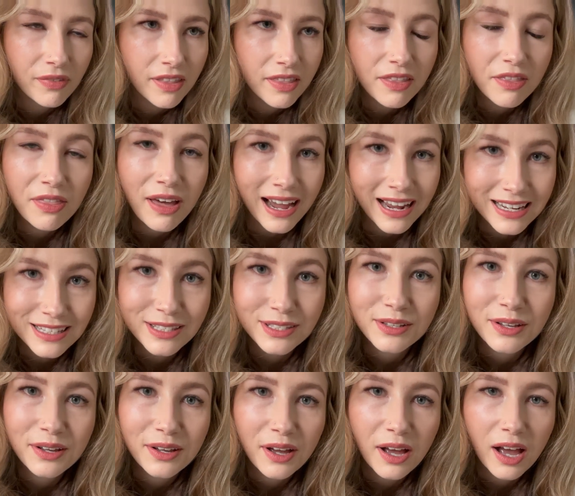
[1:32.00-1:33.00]
that is
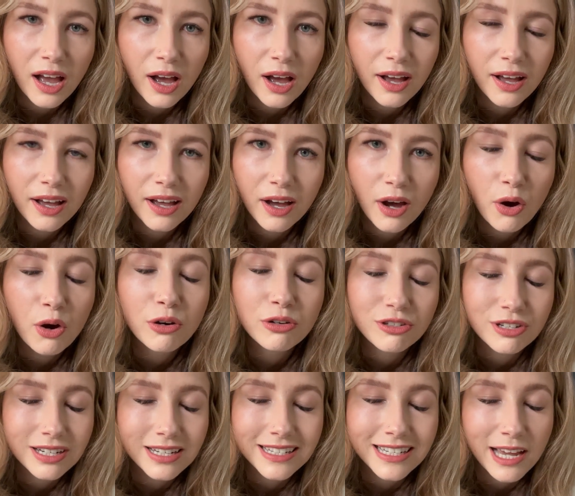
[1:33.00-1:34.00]

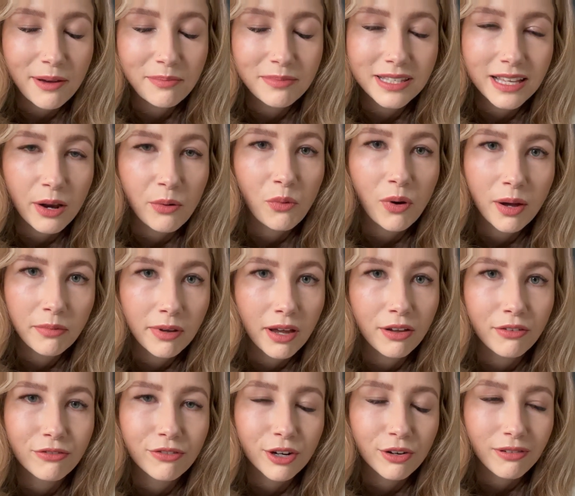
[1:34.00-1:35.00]
110% what I'm
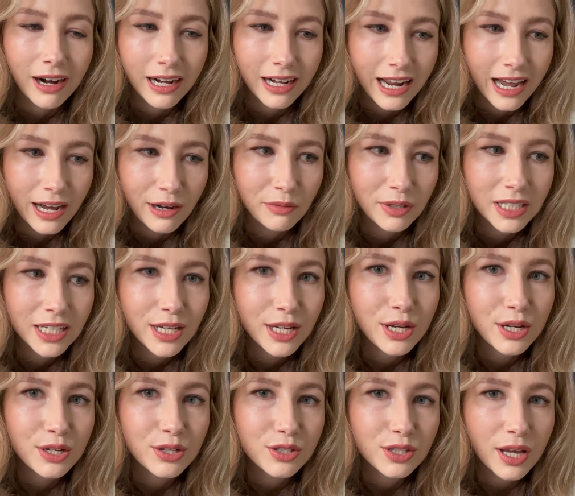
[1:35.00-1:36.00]
going through right now.
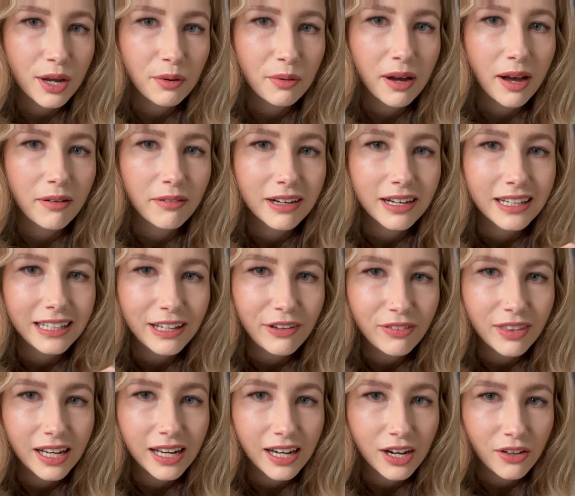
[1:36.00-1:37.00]
So I'm going to lift
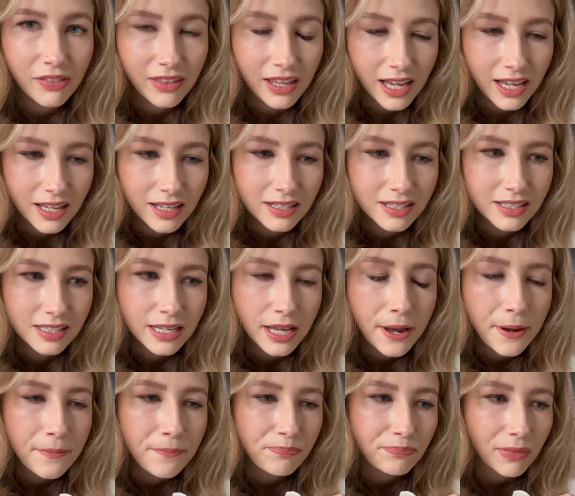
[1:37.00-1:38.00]
the lid on this.
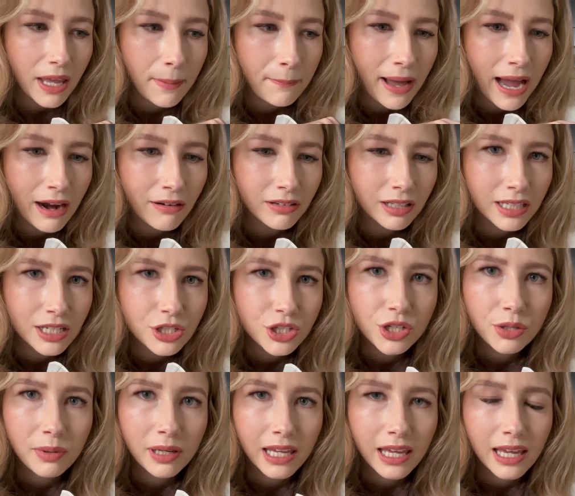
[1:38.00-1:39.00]
Apparently
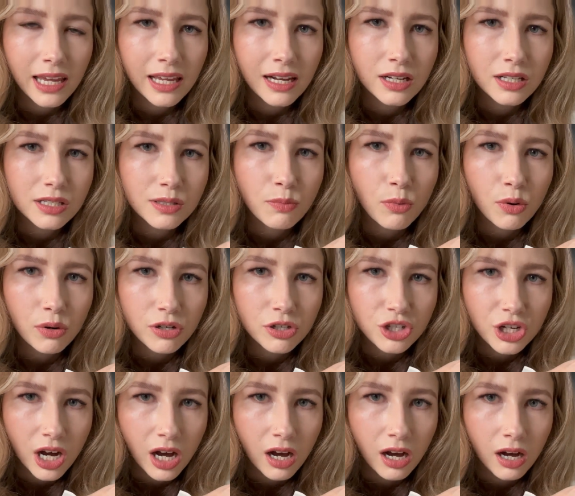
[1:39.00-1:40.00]
doing it in a smaller
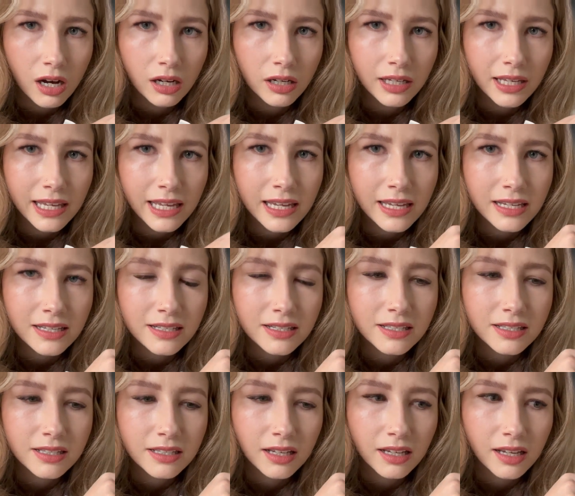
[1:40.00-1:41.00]
jar
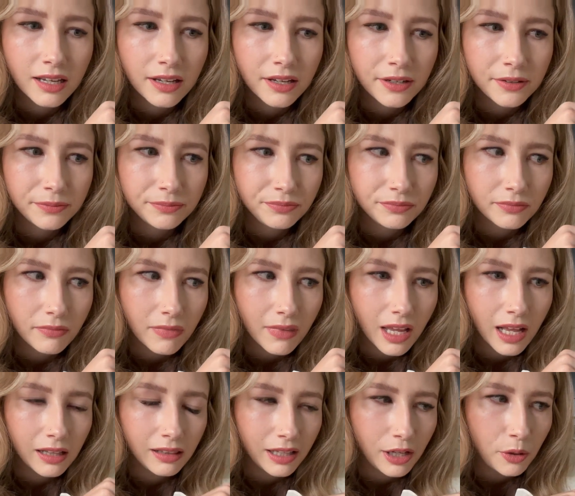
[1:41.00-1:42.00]
is
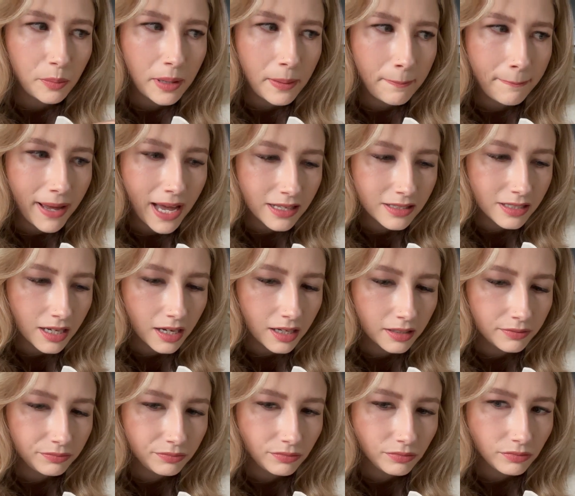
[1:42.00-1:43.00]
a little bit better.
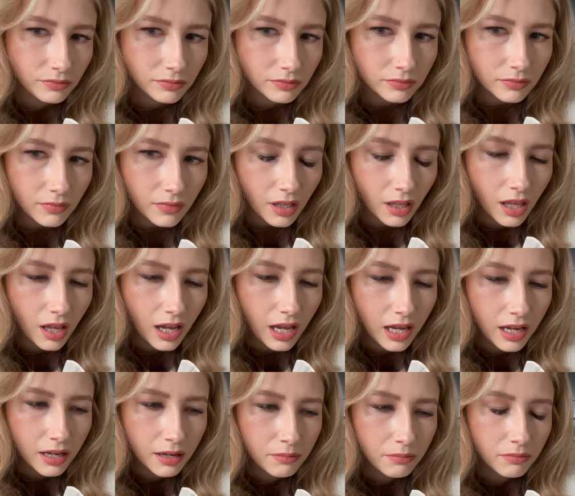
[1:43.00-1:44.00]

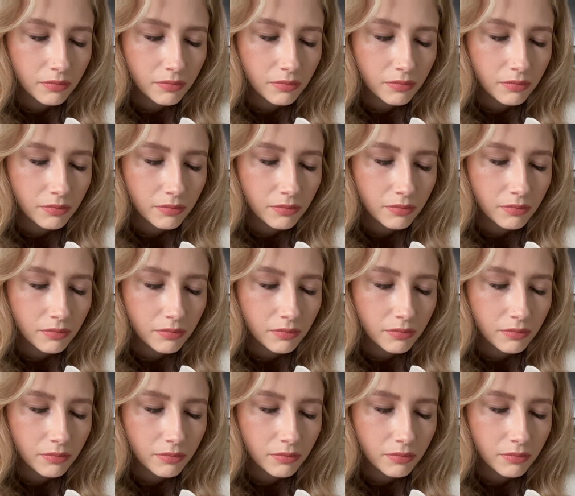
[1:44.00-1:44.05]
I